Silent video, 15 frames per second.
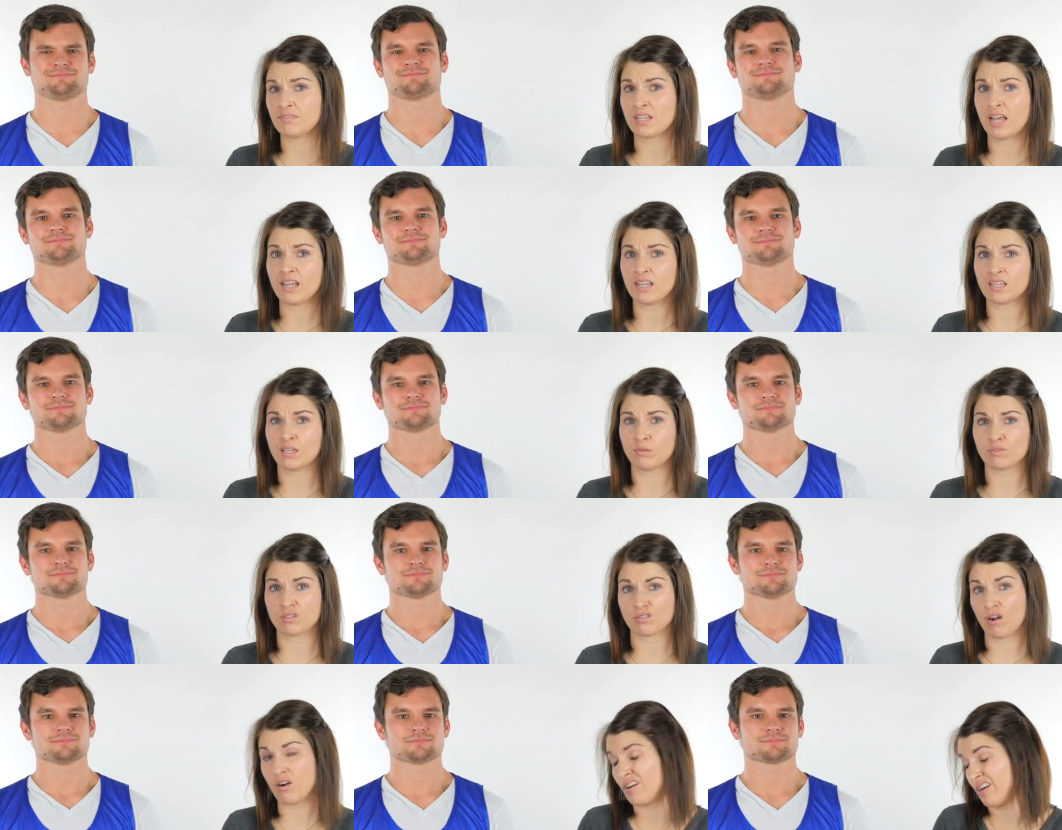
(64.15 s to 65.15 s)
Speaker 1: of saying he was
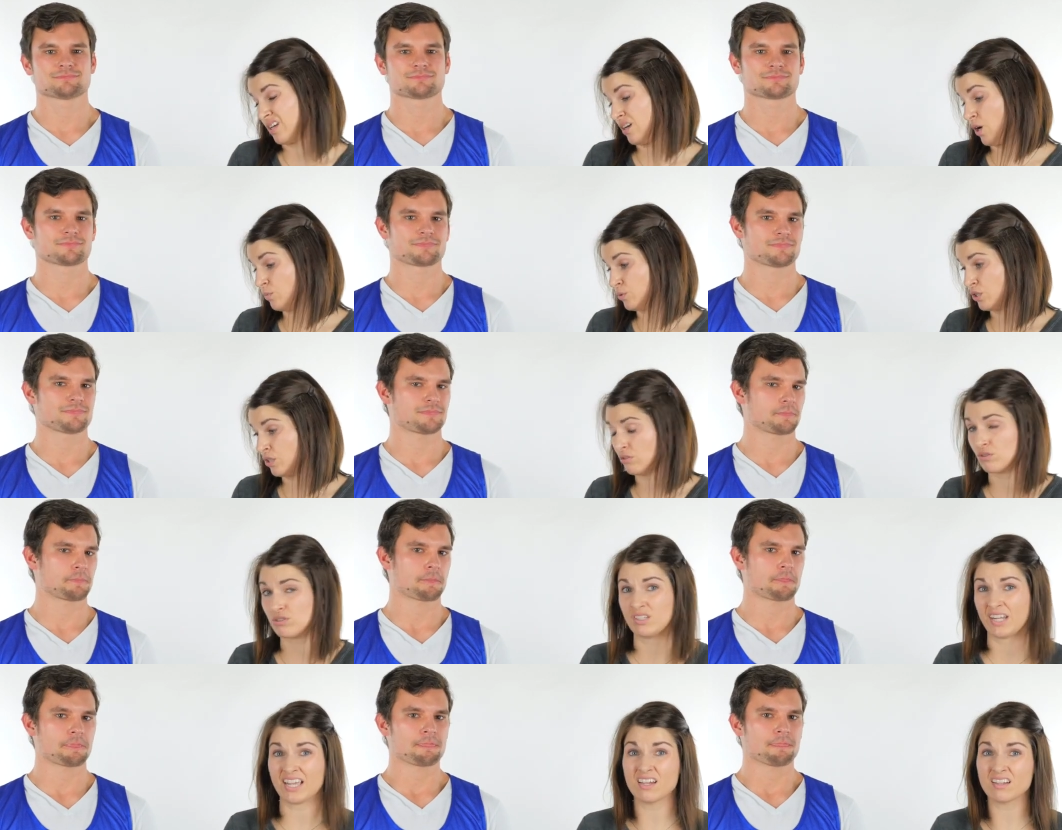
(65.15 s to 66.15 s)
sorry and hoped you'd
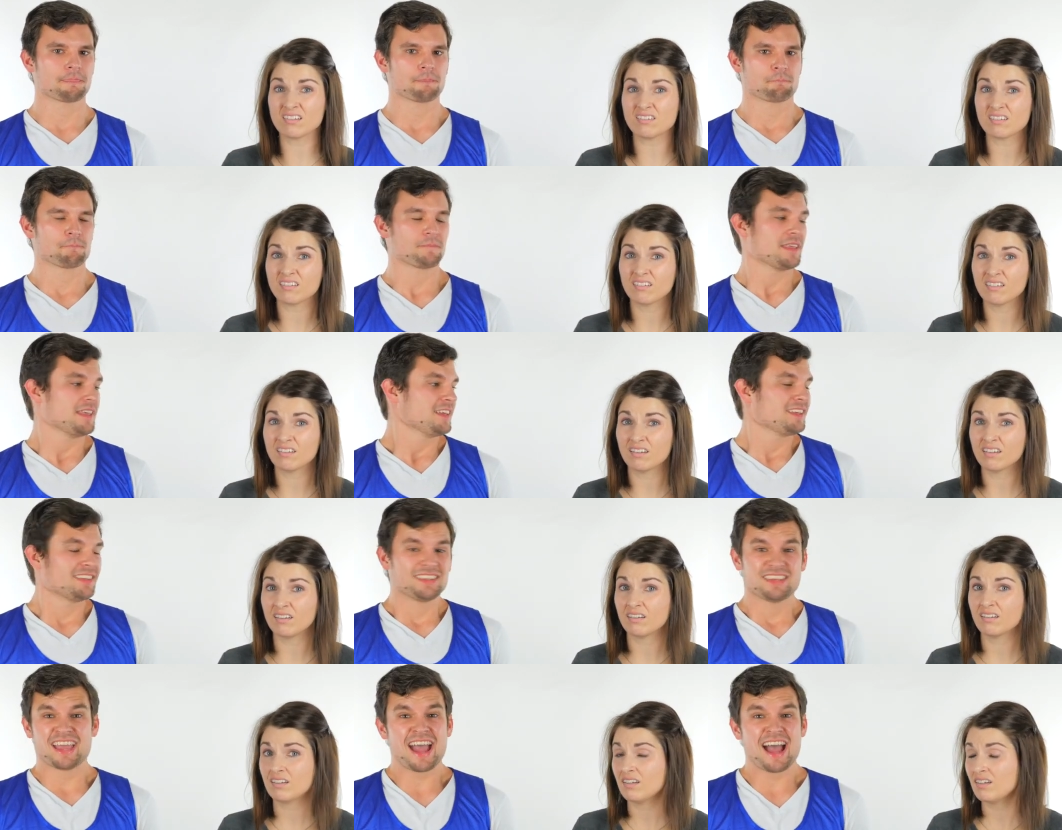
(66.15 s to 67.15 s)
understand.
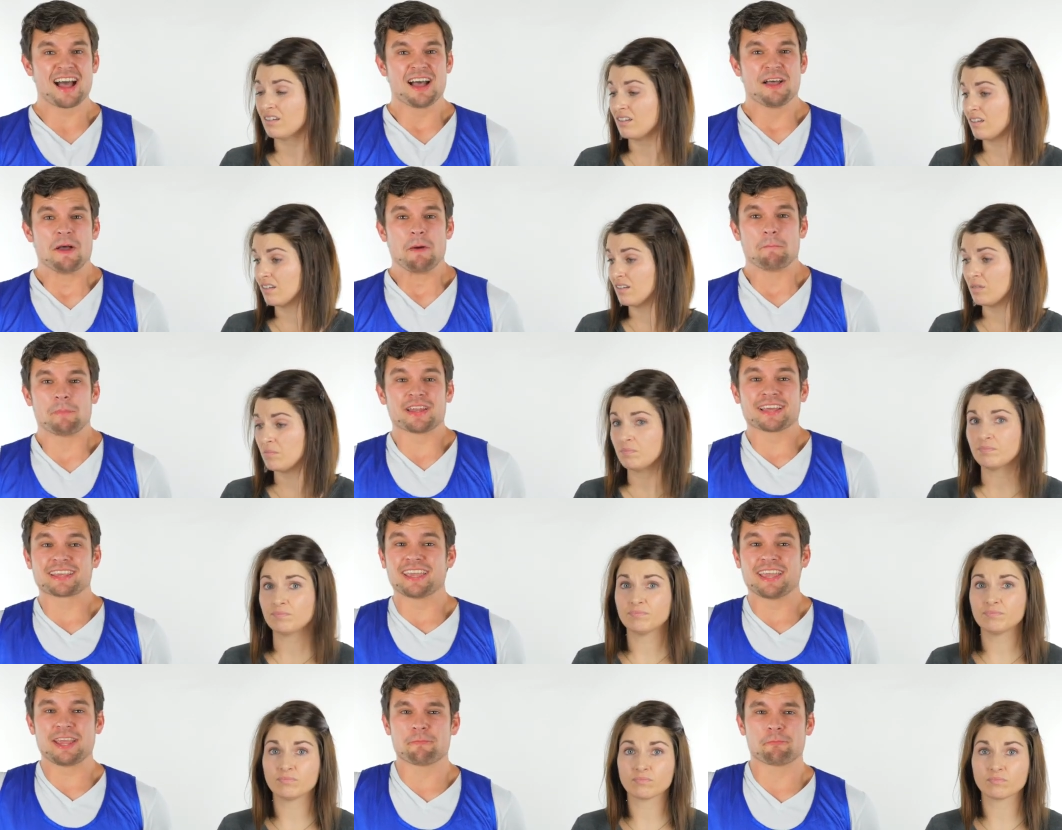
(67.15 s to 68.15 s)
Speaker 2: Yeah, but I
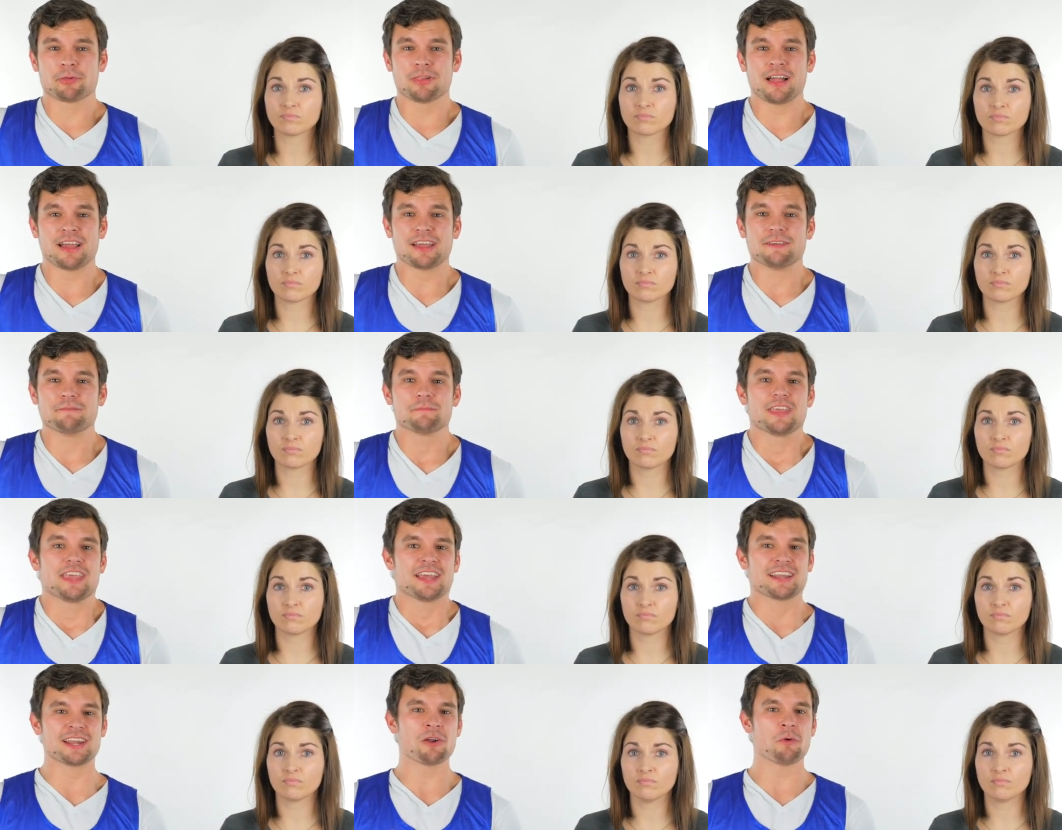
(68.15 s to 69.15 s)
can't play.
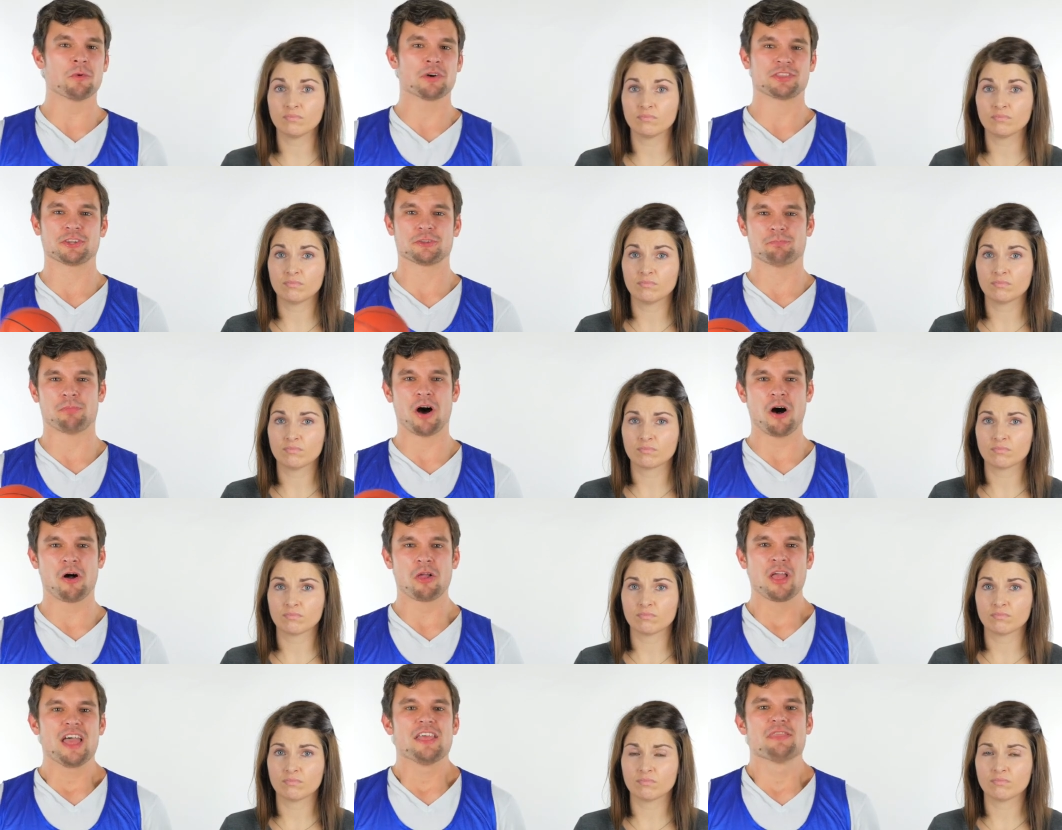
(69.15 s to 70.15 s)
And I don't want this
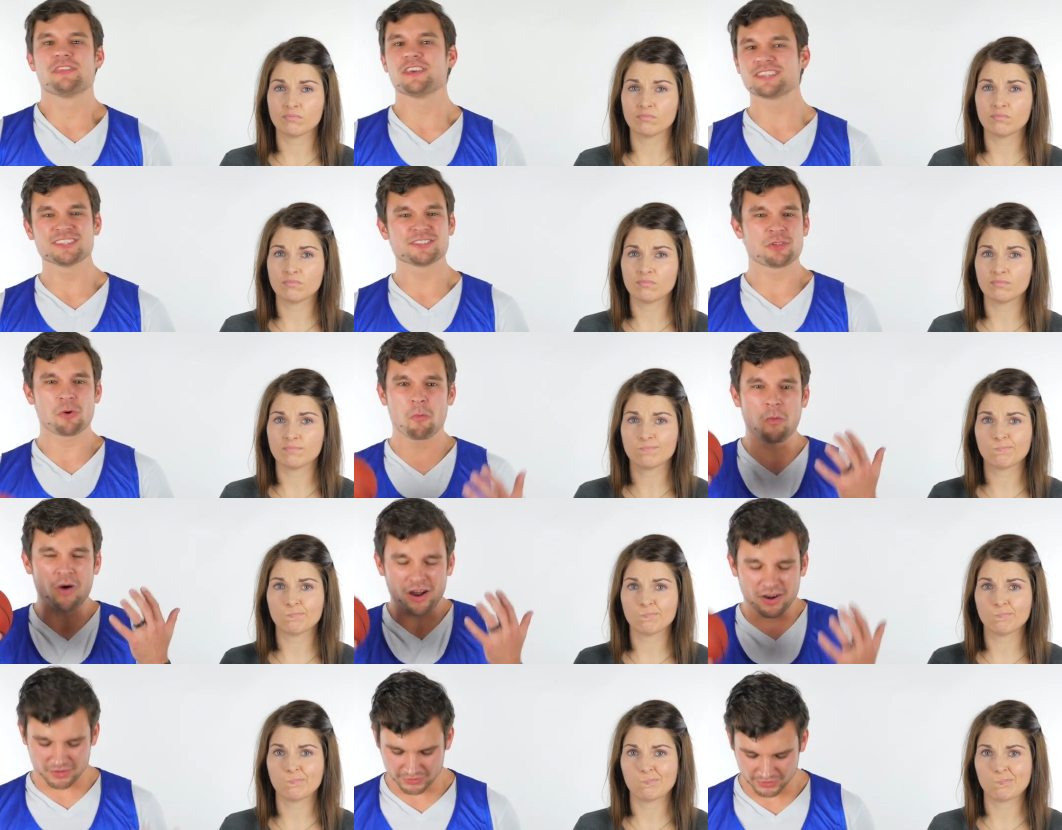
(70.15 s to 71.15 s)
ball. This is the
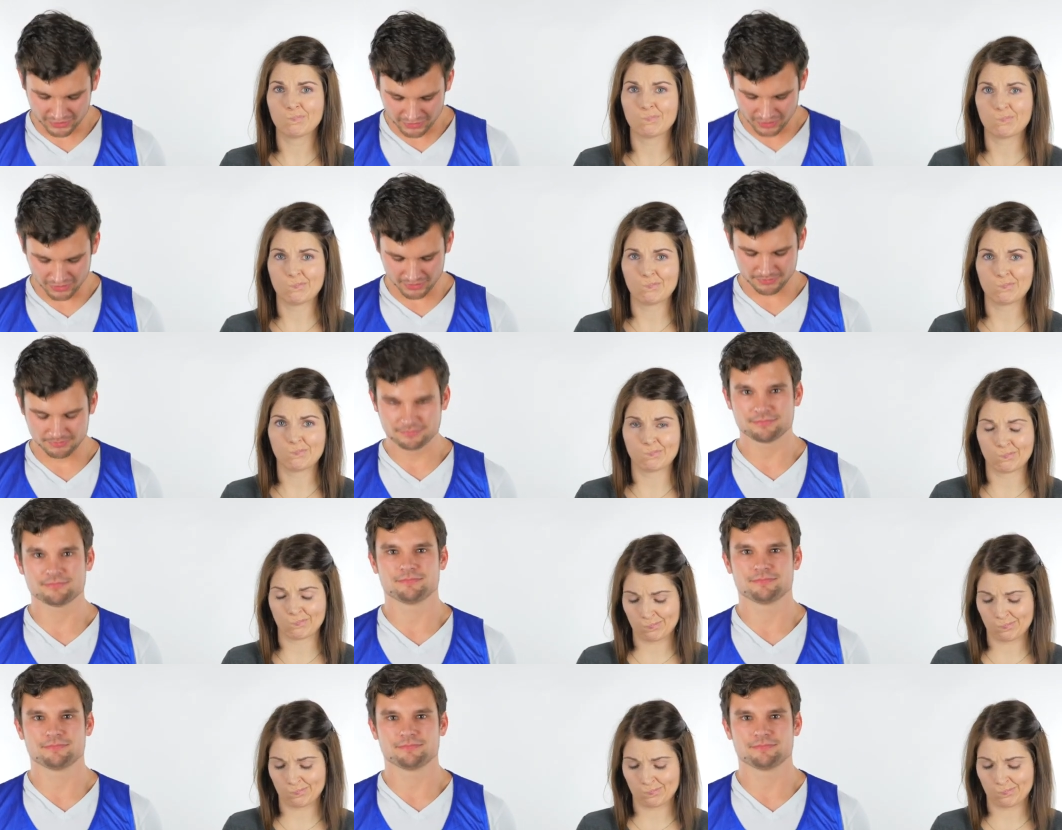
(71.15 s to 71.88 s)
worst.
Speaker 1: Hmm